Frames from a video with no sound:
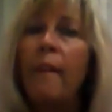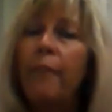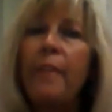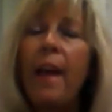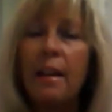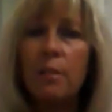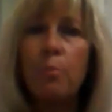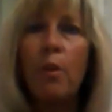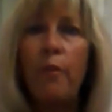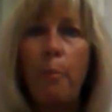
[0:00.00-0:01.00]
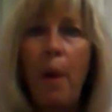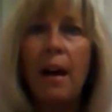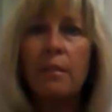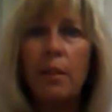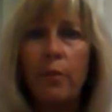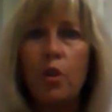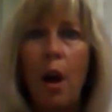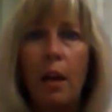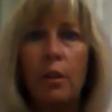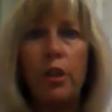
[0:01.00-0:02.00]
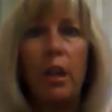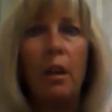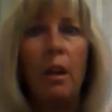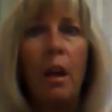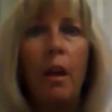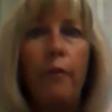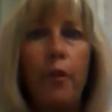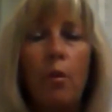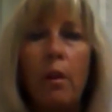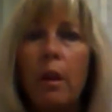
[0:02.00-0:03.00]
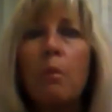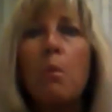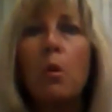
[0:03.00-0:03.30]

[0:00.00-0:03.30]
then that's more of a passive strategy. If you're in a